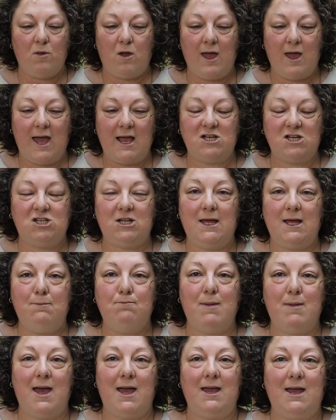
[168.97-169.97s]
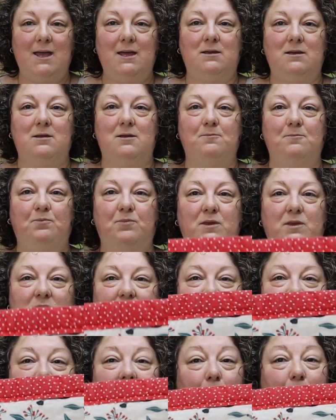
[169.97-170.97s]
I actually made
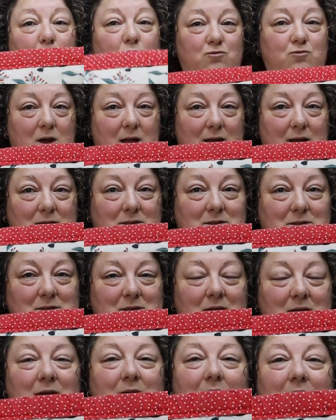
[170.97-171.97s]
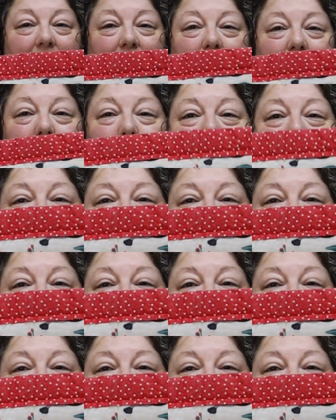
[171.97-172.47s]
table runners, and I